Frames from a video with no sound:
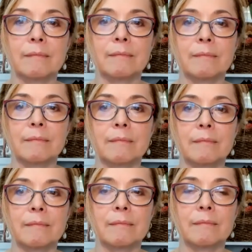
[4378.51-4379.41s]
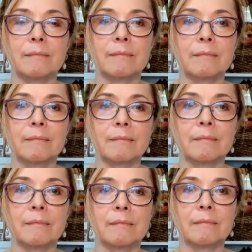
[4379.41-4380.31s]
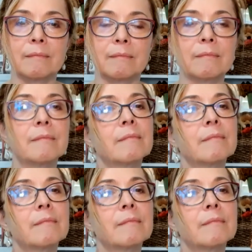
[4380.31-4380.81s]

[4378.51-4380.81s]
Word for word: for us to check in with each other